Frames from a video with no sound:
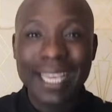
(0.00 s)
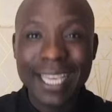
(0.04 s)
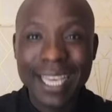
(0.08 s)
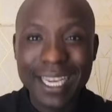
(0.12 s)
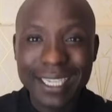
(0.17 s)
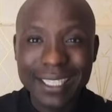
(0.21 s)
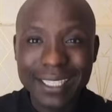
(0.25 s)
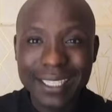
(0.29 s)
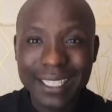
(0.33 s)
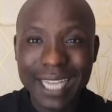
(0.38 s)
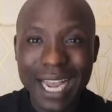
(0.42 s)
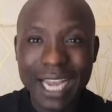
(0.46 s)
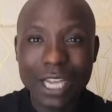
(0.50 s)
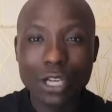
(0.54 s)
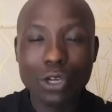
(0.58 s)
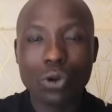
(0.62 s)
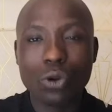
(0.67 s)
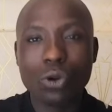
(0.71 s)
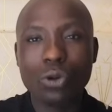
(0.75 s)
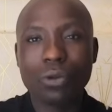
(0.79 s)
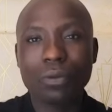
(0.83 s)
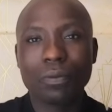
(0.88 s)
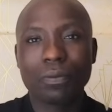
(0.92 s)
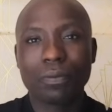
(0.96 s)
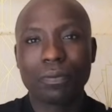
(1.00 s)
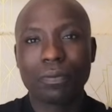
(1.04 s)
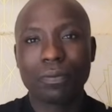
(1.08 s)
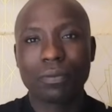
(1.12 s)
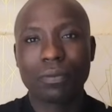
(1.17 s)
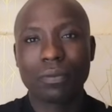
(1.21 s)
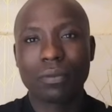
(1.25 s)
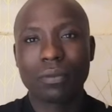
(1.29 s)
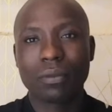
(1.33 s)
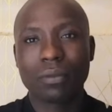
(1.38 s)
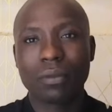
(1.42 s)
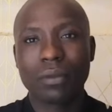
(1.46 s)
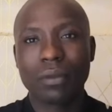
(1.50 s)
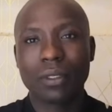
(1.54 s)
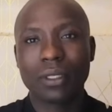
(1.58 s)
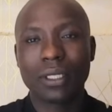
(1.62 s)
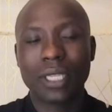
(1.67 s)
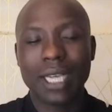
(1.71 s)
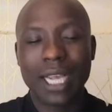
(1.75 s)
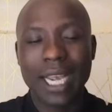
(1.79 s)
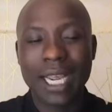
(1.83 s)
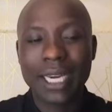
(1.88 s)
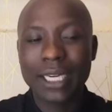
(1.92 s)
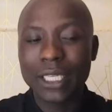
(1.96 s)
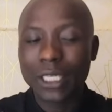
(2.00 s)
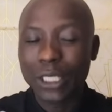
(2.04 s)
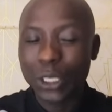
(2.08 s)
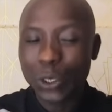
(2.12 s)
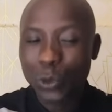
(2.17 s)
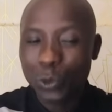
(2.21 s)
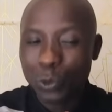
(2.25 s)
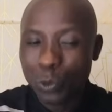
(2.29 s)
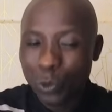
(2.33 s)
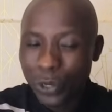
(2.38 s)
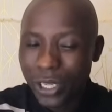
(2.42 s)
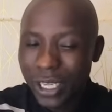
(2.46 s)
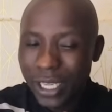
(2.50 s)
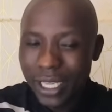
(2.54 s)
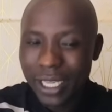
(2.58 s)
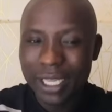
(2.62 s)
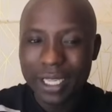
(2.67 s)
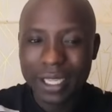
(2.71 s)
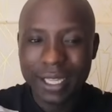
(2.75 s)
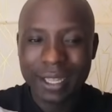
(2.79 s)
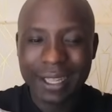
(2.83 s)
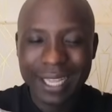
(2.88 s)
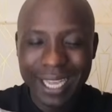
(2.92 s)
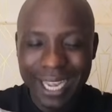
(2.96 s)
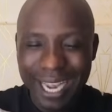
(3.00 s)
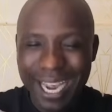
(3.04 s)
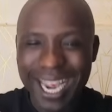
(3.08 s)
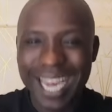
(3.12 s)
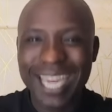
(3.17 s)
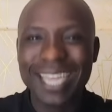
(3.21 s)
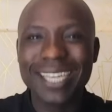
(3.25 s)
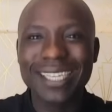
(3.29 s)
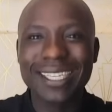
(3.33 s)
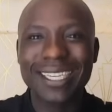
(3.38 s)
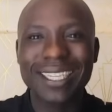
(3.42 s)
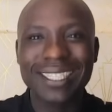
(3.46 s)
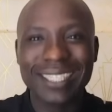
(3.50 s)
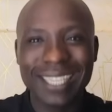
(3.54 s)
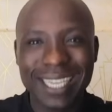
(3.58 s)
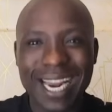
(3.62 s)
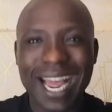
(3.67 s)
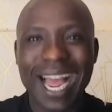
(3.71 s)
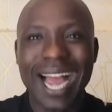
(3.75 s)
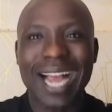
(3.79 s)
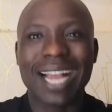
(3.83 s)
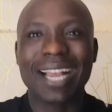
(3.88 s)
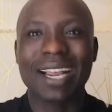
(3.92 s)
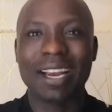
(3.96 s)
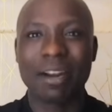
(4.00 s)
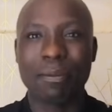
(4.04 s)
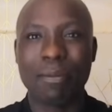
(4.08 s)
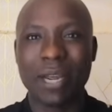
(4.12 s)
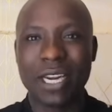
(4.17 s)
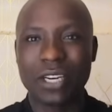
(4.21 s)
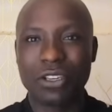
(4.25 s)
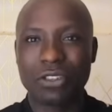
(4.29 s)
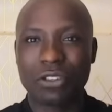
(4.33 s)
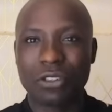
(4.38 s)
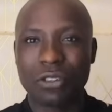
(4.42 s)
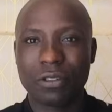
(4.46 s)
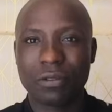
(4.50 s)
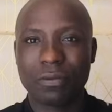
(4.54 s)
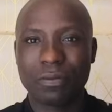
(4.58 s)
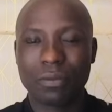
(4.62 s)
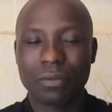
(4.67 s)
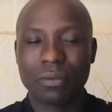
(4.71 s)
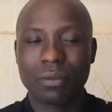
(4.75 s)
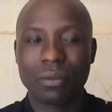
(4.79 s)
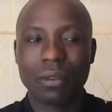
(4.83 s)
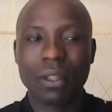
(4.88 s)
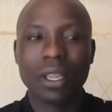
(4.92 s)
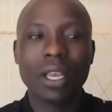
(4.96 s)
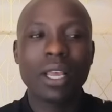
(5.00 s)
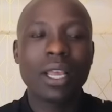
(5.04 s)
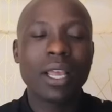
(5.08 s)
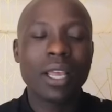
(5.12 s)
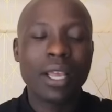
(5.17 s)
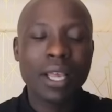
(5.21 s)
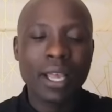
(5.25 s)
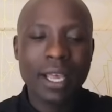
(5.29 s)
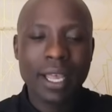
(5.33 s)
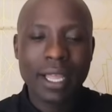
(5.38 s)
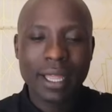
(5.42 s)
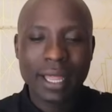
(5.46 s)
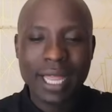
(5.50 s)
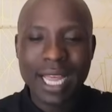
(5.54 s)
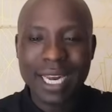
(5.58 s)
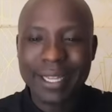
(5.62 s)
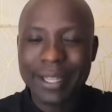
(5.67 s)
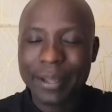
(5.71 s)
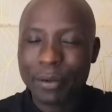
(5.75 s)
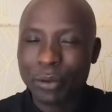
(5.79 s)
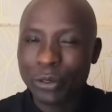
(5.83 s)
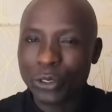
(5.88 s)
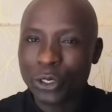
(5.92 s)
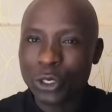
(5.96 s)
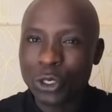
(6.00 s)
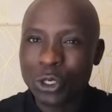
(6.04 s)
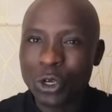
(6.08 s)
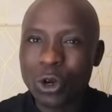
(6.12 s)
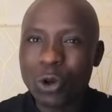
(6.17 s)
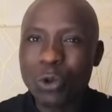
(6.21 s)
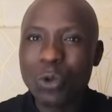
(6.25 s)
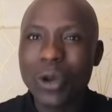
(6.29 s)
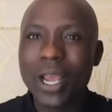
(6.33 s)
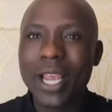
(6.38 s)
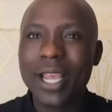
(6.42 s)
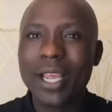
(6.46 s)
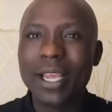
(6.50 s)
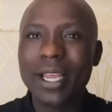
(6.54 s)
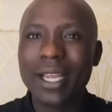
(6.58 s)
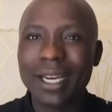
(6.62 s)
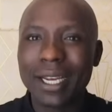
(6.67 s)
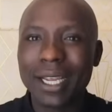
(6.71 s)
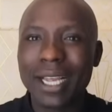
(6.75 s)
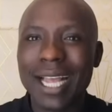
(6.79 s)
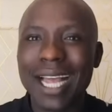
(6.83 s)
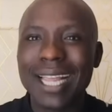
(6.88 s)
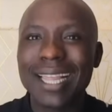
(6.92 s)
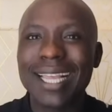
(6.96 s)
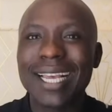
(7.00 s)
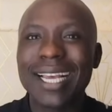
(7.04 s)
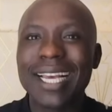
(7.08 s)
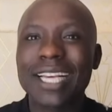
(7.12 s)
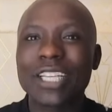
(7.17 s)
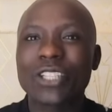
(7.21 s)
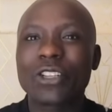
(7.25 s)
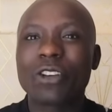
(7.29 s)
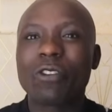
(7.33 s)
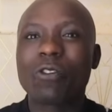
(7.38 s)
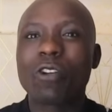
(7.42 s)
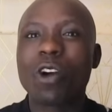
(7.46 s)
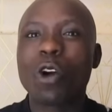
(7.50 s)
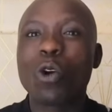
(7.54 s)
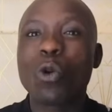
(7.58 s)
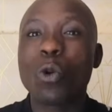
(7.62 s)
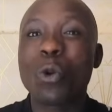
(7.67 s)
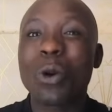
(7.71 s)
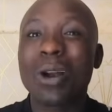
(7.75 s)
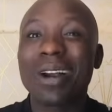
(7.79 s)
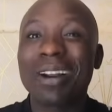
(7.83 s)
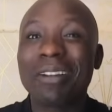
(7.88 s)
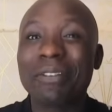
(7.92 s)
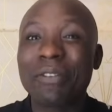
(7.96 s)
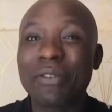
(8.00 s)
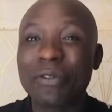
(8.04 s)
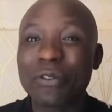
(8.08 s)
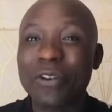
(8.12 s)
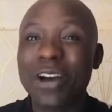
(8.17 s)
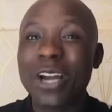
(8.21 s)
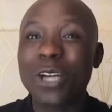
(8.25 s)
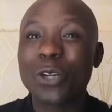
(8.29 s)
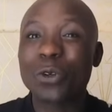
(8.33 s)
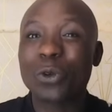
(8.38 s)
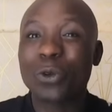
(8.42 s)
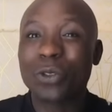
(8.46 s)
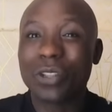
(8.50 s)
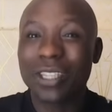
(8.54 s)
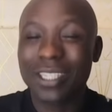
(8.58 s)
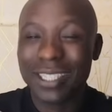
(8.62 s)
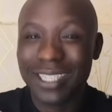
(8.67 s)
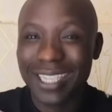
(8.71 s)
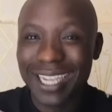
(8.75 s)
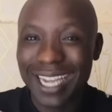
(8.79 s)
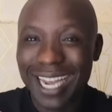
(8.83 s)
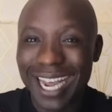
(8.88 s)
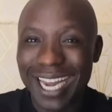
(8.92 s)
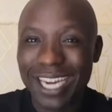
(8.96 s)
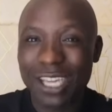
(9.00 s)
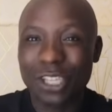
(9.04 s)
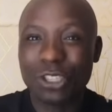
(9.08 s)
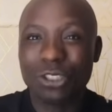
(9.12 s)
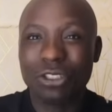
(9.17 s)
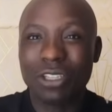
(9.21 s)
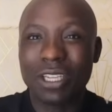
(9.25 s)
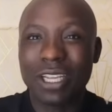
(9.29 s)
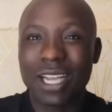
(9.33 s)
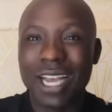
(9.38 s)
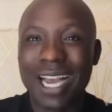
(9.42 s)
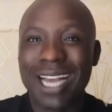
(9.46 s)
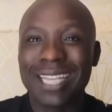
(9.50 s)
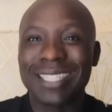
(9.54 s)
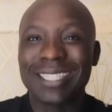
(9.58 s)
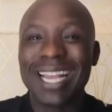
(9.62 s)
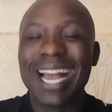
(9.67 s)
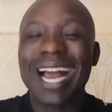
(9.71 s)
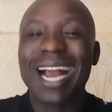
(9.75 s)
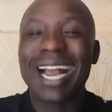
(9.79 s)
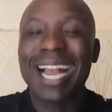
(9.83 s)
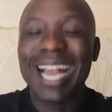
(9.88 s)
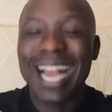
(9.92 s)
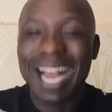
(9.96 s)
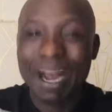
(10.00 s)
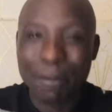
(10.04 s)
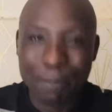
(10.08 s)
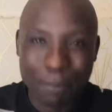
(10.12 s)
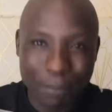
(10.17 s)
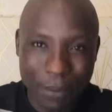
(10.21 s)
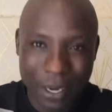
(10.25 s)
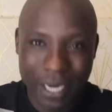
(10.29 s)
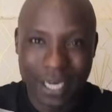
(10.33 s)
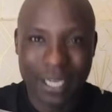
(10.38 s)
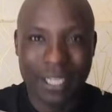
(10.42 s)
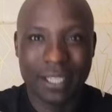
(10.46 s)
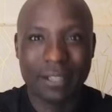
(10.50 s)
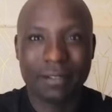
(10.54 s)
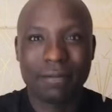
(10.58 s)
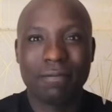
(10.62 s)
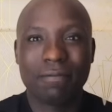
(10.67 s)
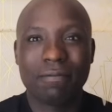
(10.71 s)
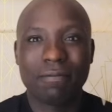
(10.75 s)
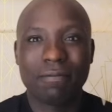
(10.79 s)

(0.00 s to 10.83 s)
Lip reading: Yes, I know, and we, the country, is in agreement that there was no way Rigathi Gachagua could refer to this country as a company.